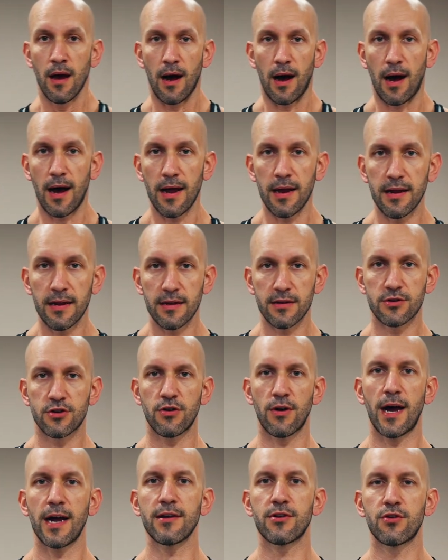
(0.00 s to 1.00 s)
I
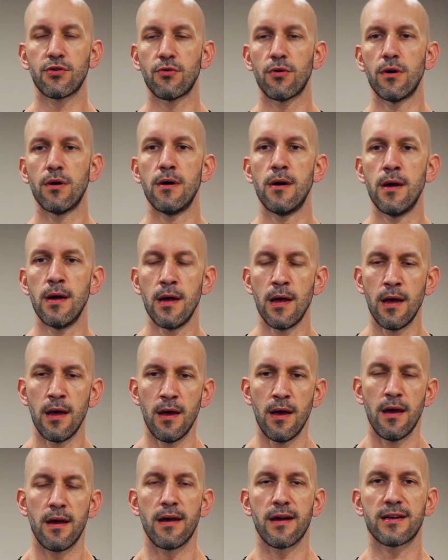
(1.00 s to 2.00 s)
try to
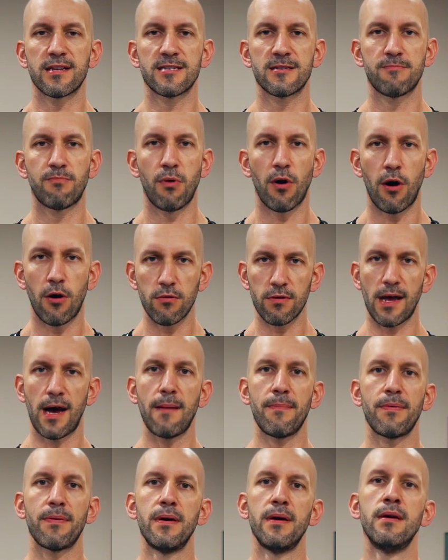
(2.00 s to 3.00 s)
explode
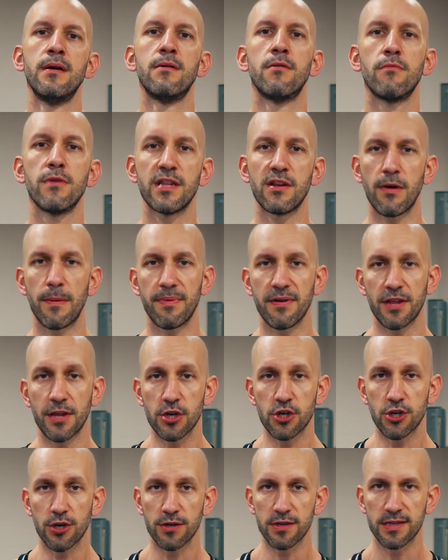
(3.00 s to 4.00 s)
up with the
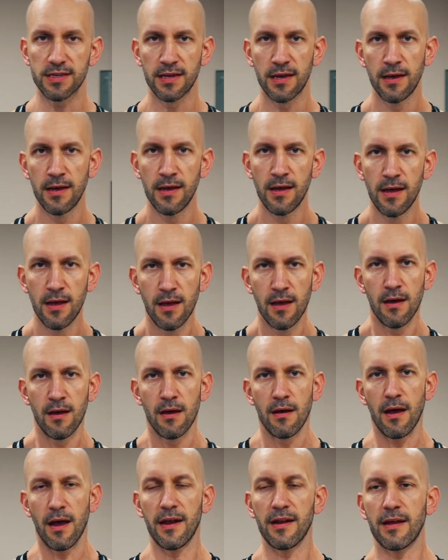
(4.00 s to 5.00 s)
repetitions,
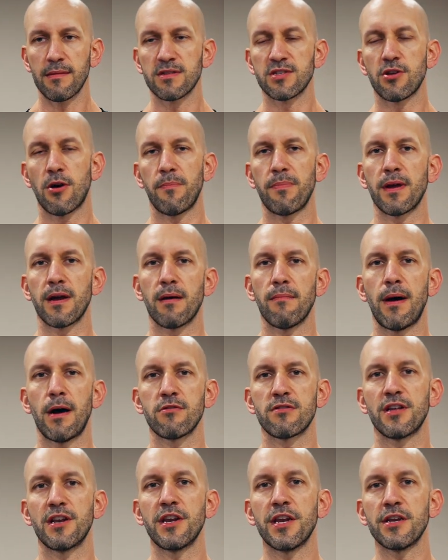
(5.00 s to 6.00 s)
and I'm stopping
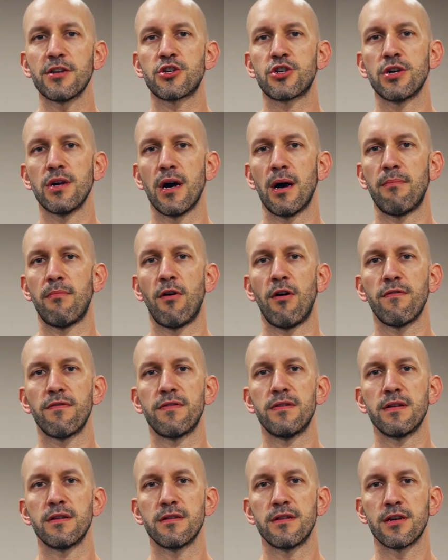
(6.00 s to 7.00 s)
about an inch
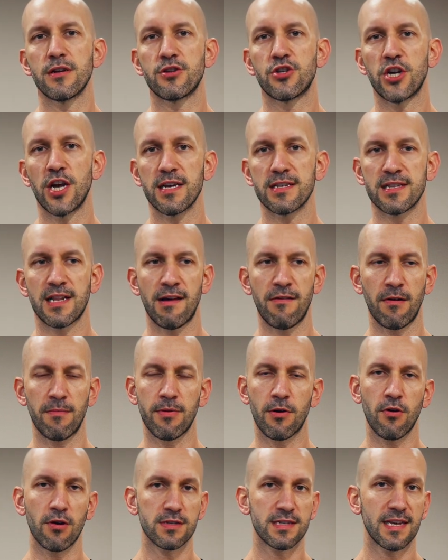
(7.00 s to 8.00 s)
above the chest level,
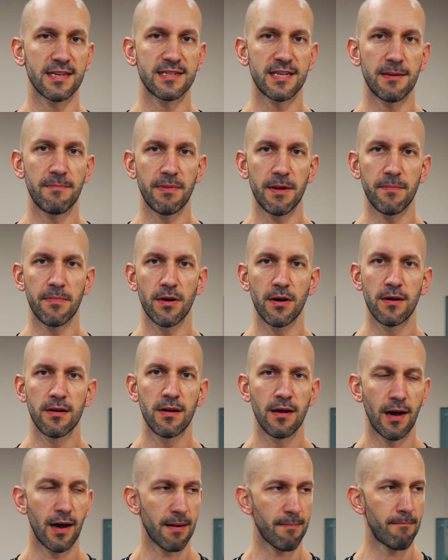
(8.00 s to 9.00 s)
because I see
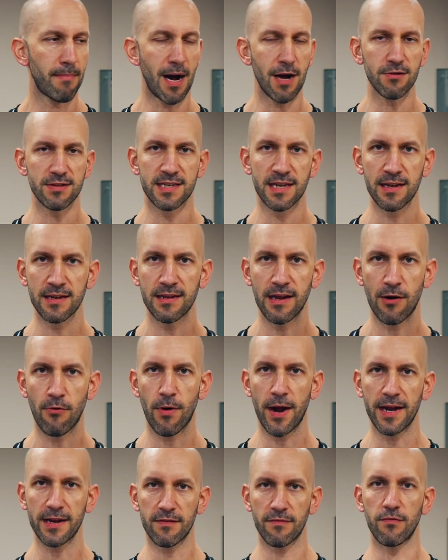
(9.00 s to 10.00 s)
people are bouncing their
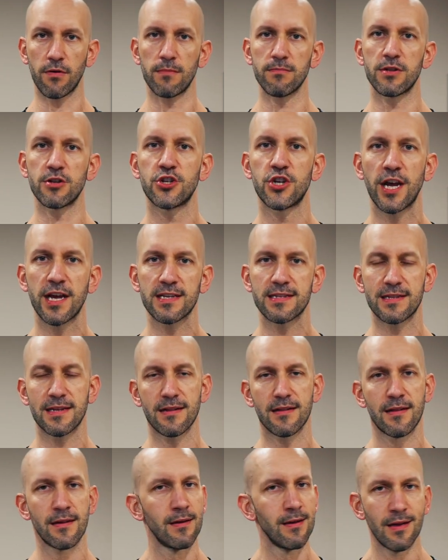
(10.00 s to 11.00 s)
weight from the chest,
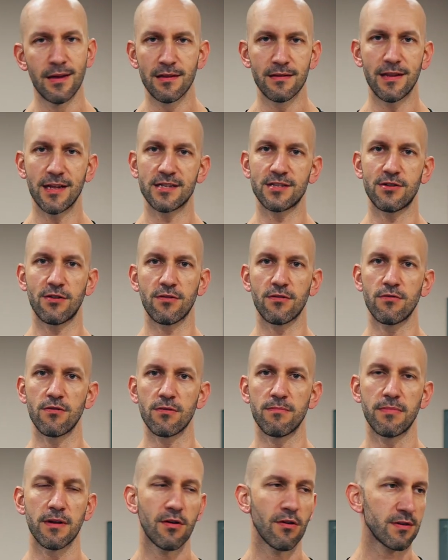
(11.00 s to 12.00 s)
and that's not
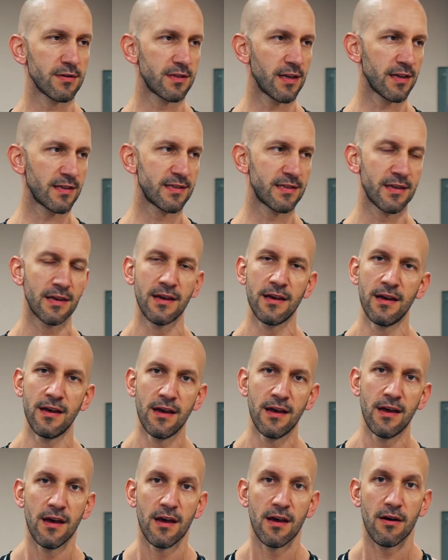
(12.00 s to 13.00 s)
good, because that's
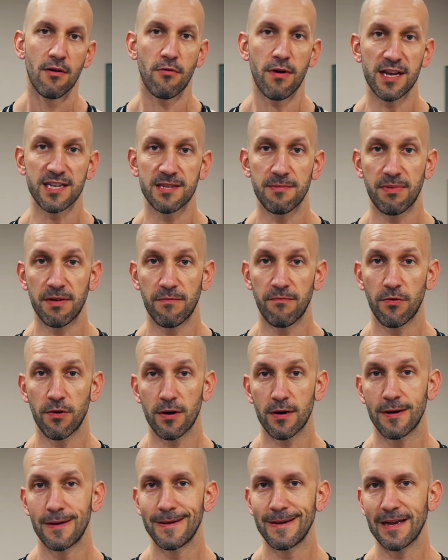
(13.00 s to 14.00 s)
a recipe
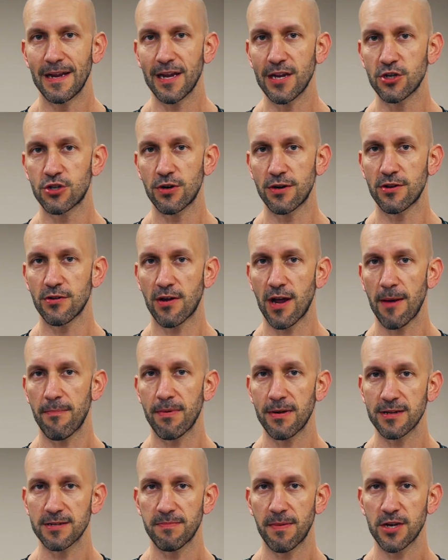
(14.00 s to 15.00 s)
for injury to
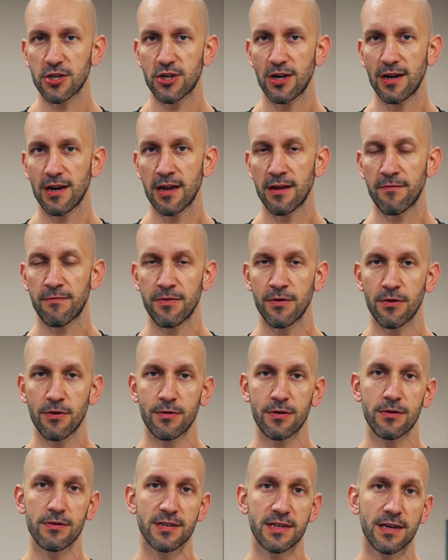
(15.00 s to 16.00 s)
happen, especially if you're
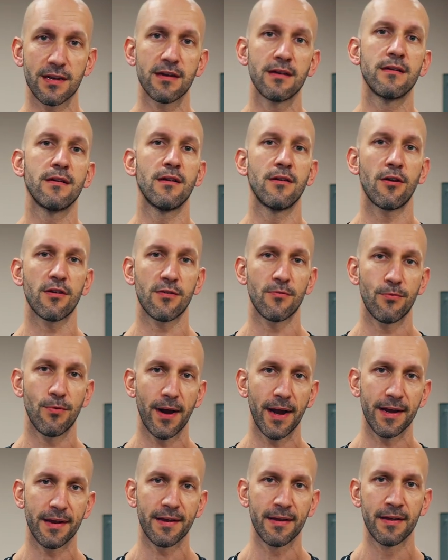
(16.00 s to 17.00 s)
using a lot of
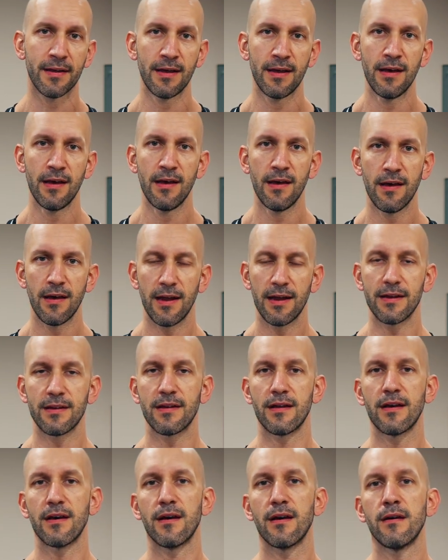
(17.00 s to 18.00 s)
weight and
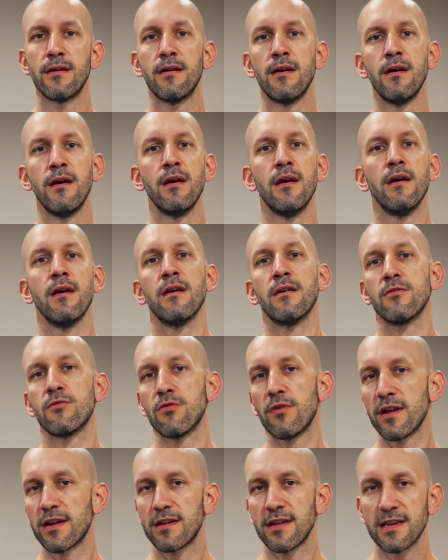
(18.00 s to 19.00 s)

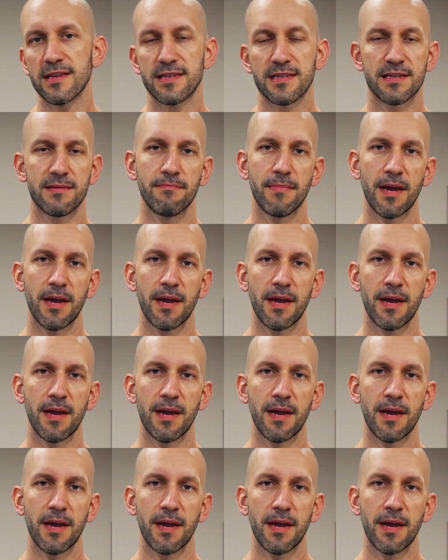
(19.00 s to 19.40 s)
doing this